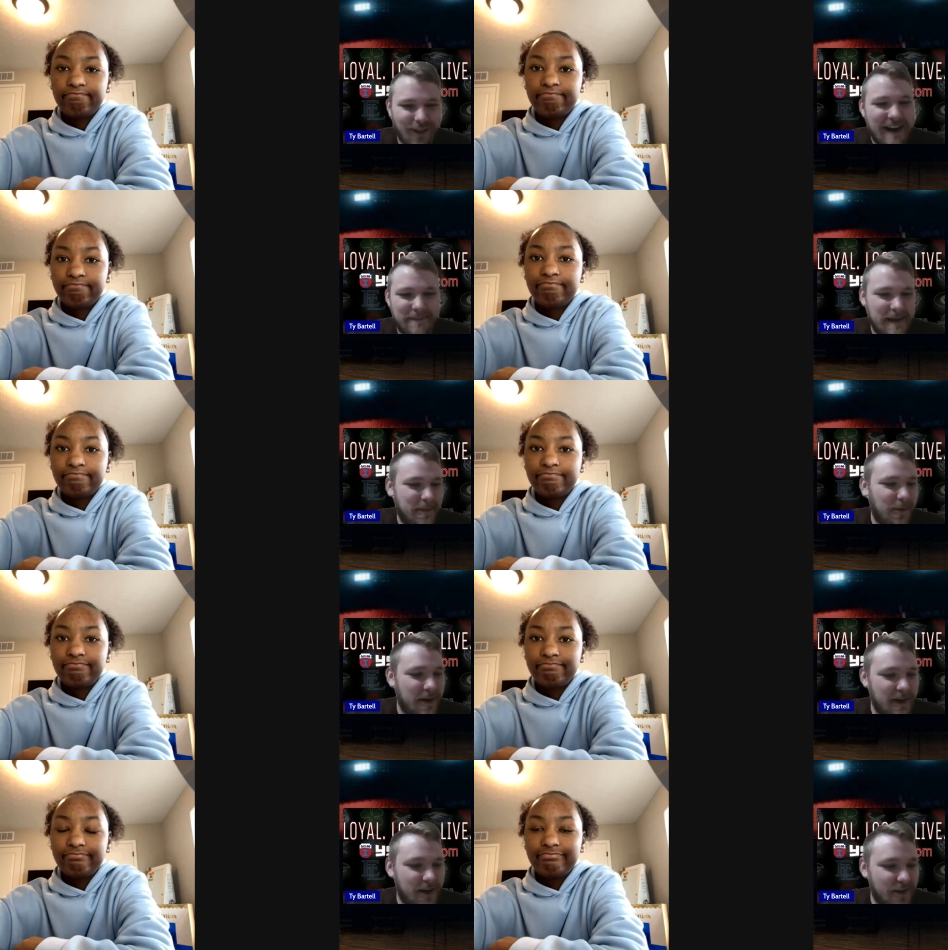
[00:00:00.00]
Speaker 1: of people
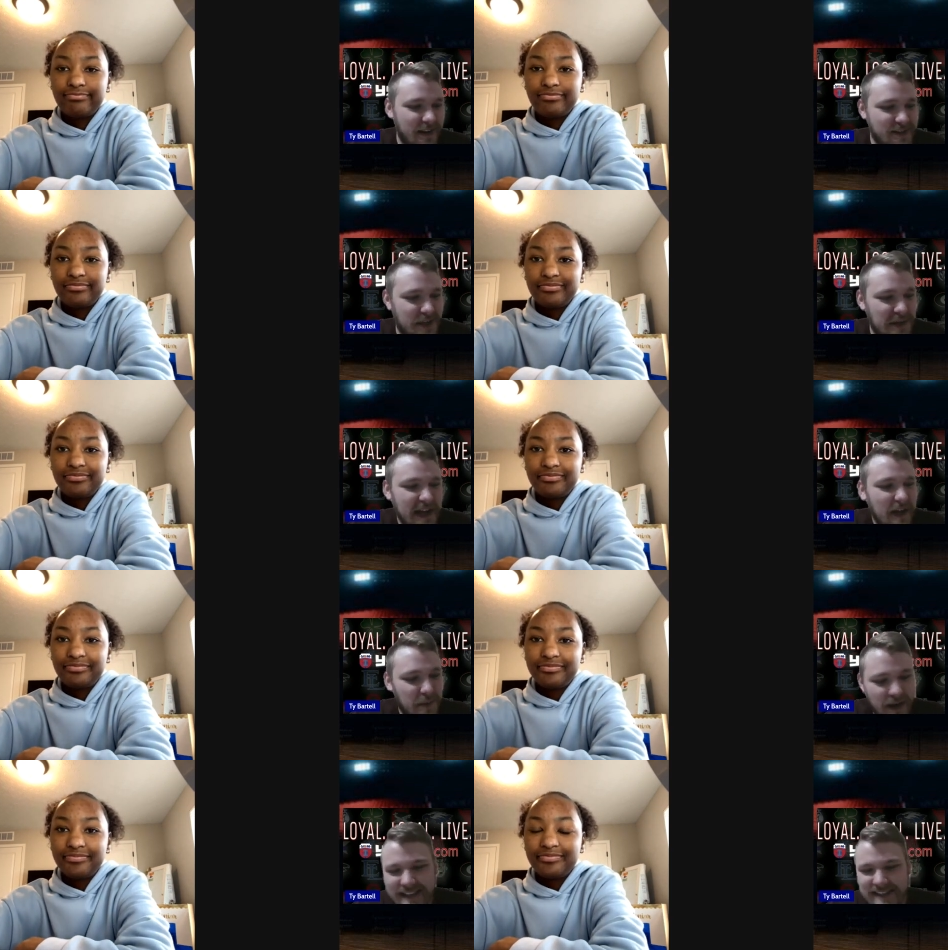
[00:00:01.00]
would agree too.
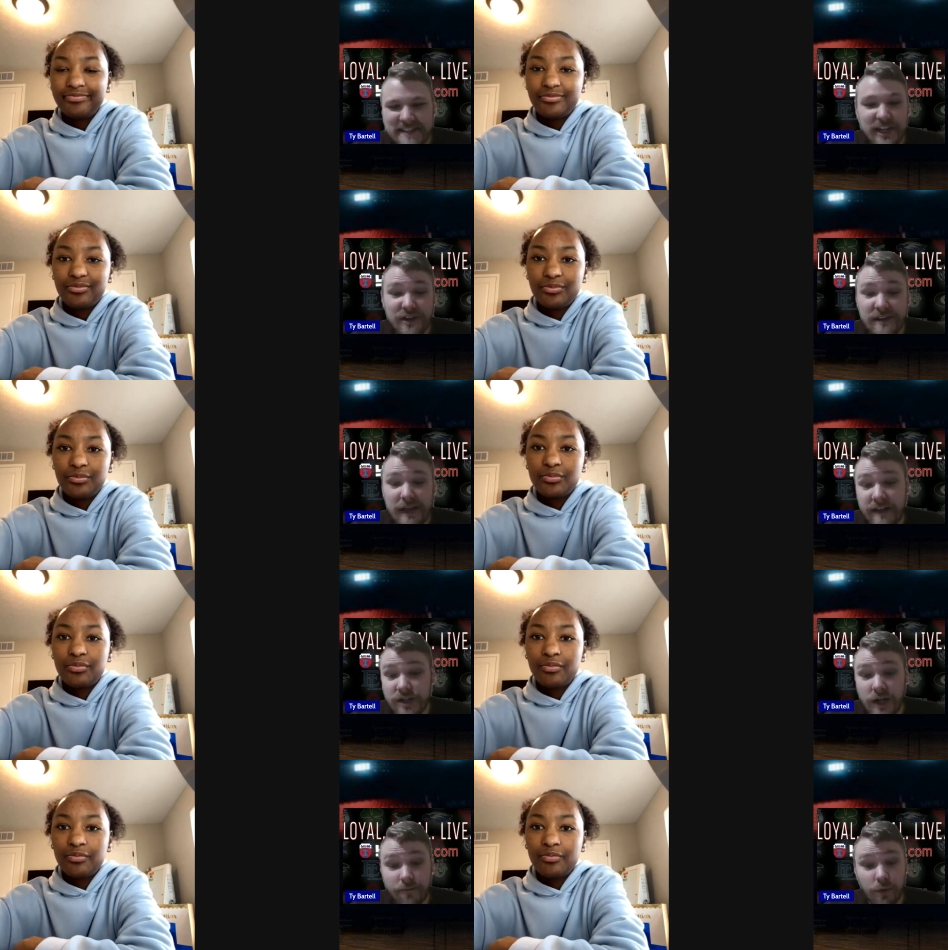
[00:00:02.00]
We got to see your defense
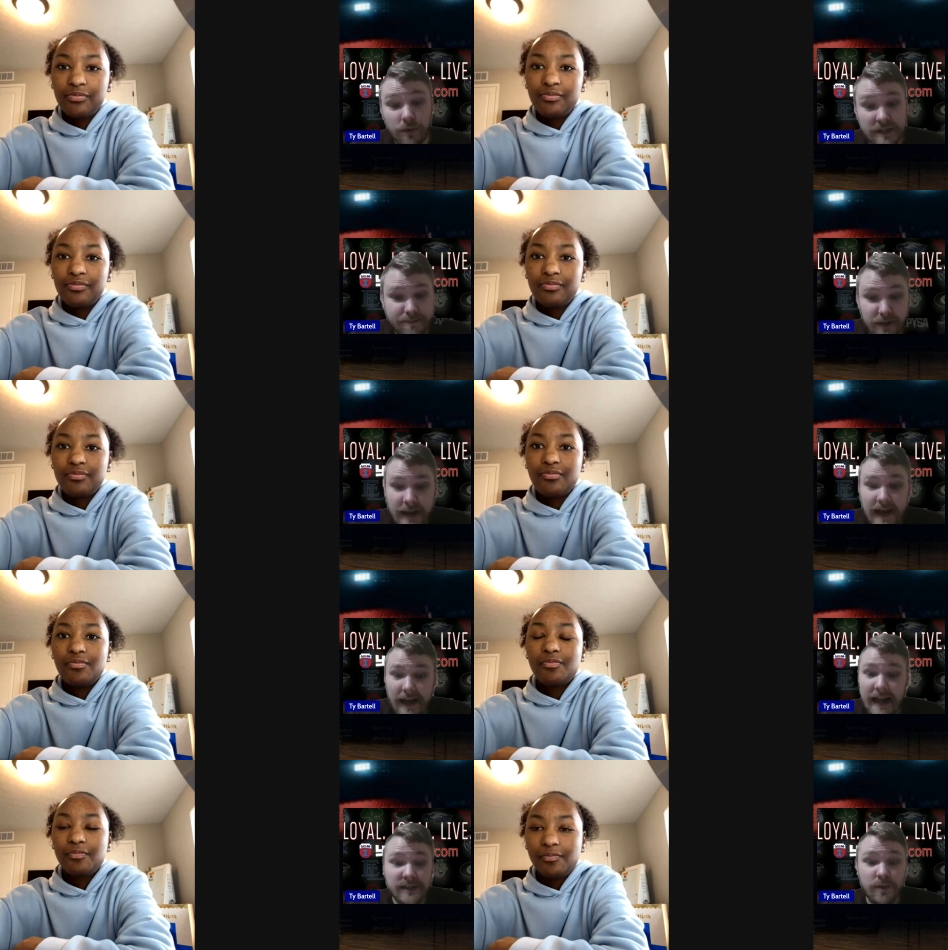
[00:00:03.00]
on full display
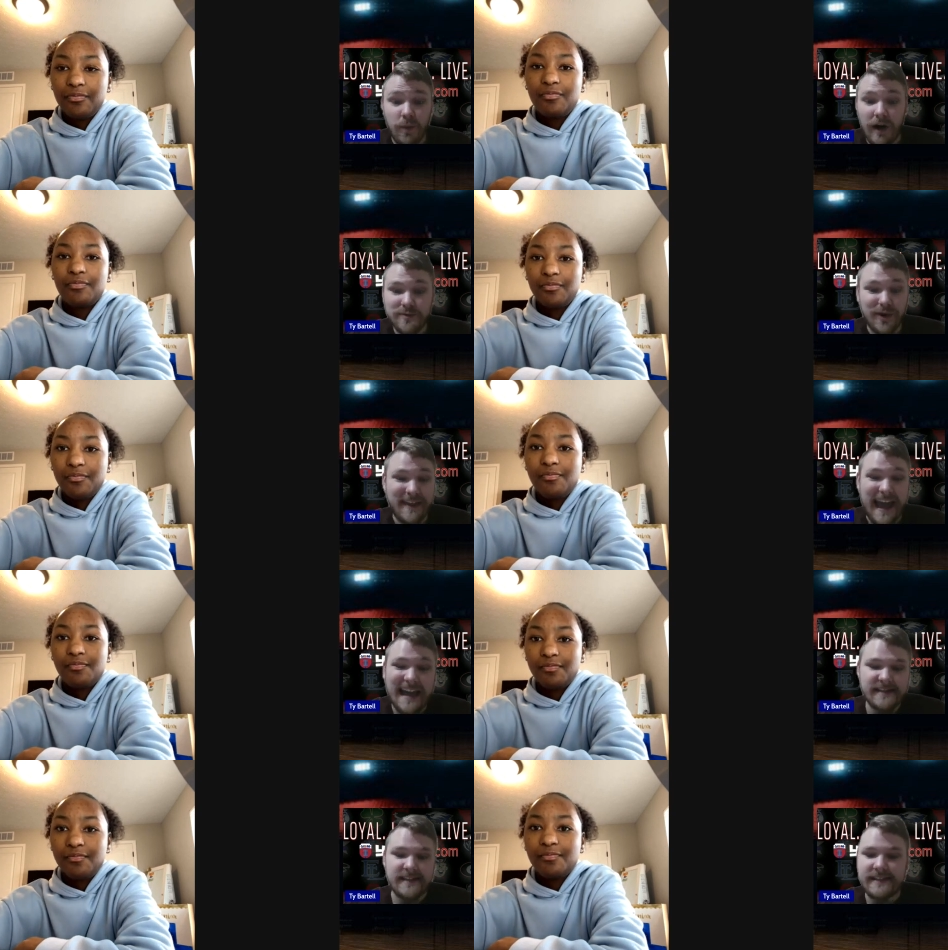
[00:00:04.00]
against Wadsworth
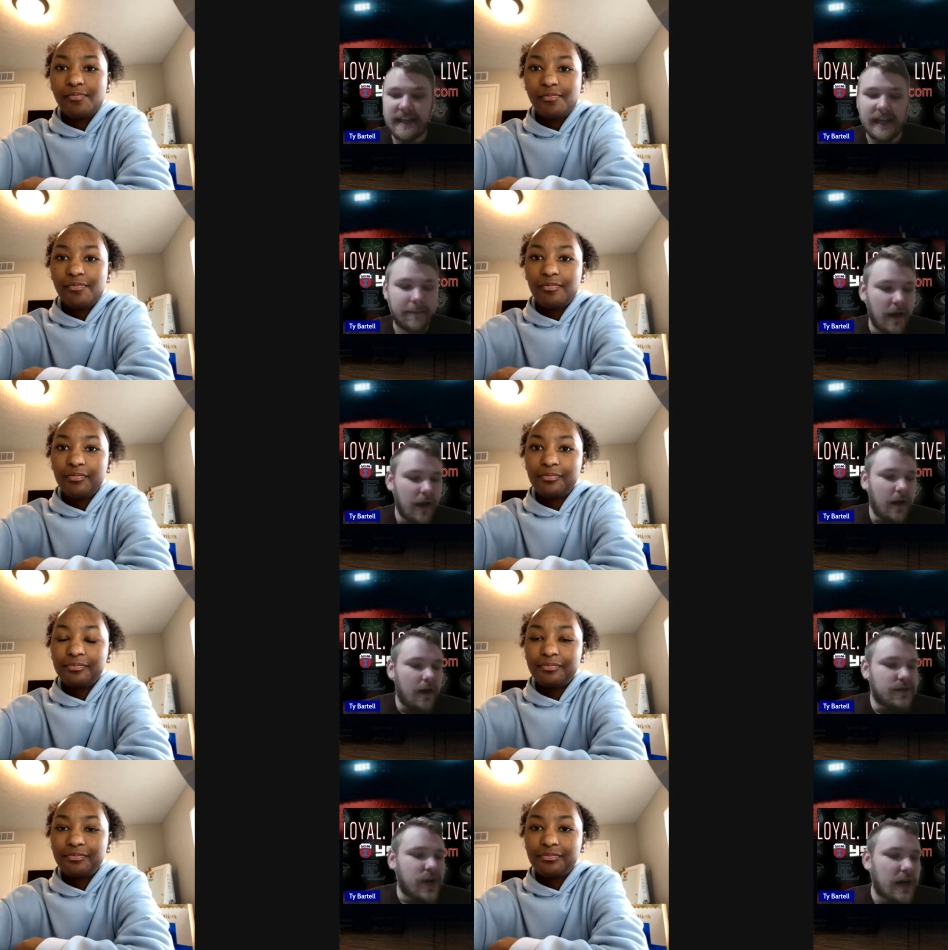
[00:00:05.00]
as a team.
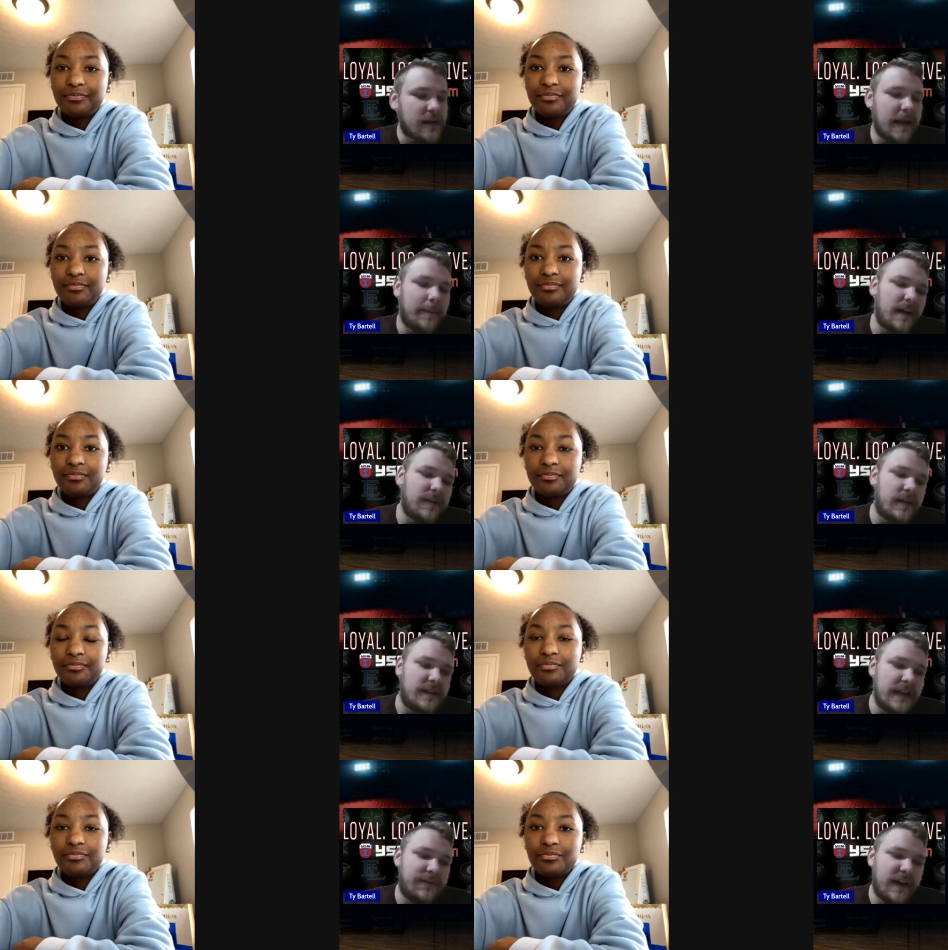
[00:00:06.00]
Talk to me about the
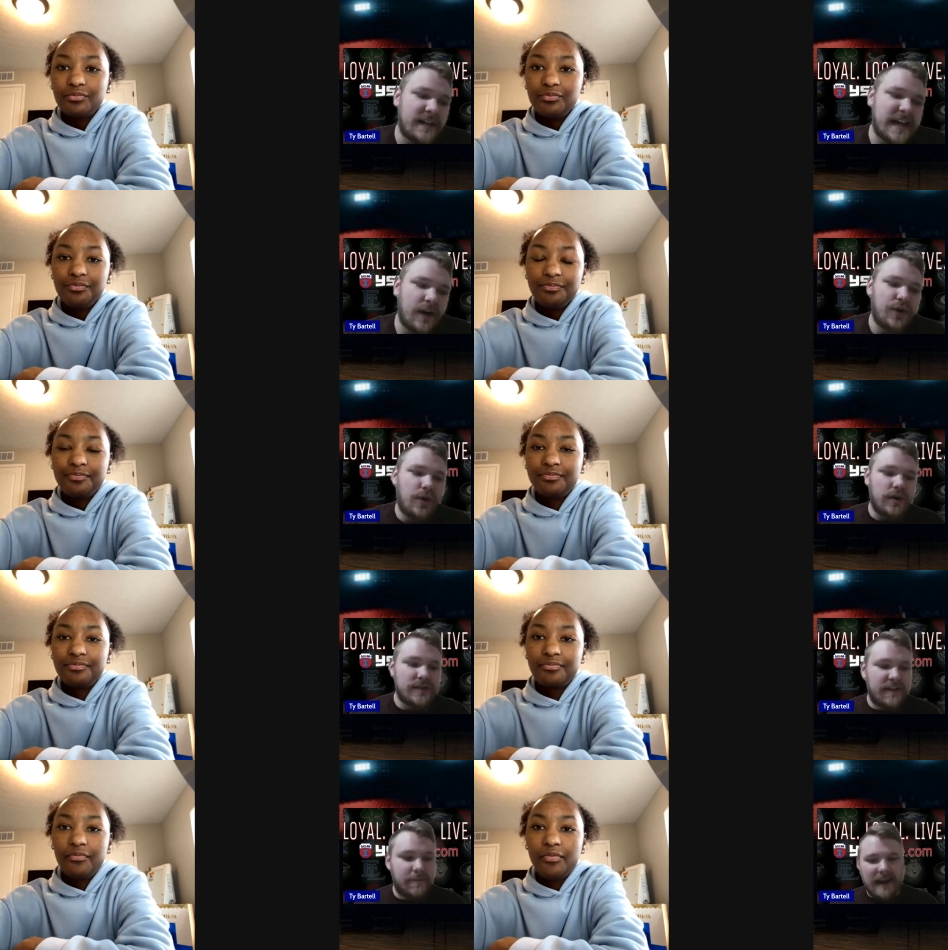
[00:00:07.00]
defense, how you girls
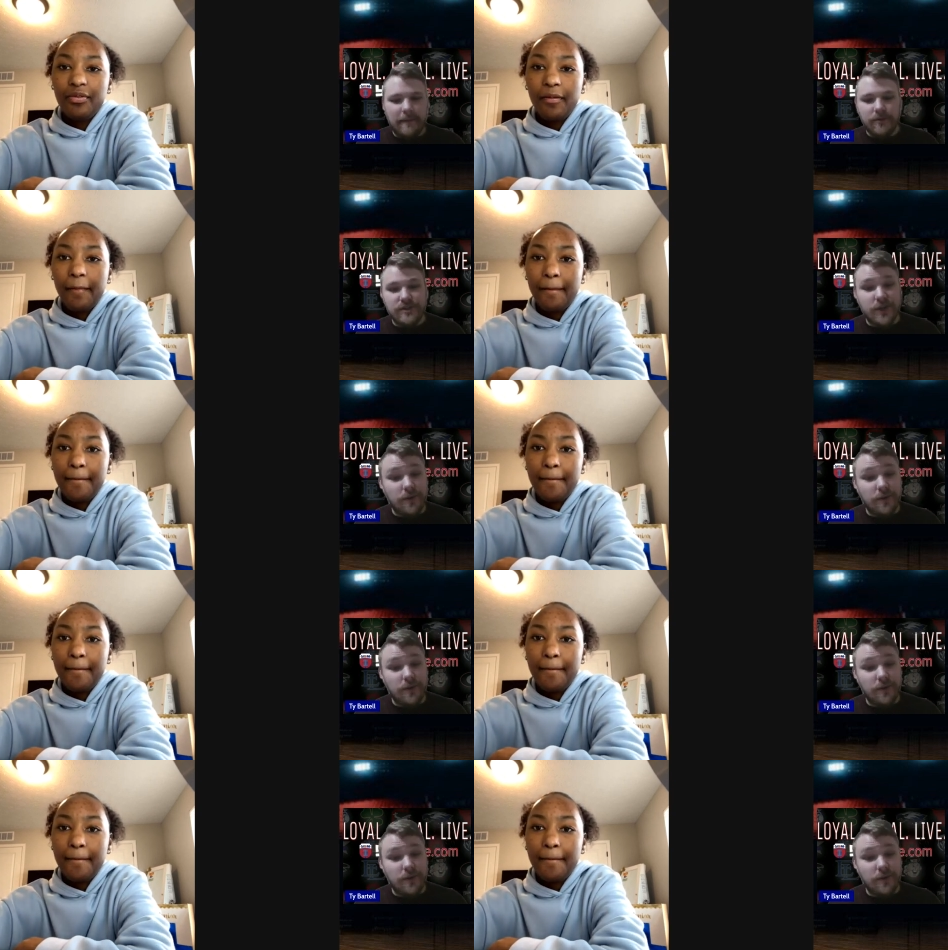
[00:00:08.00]
have been able to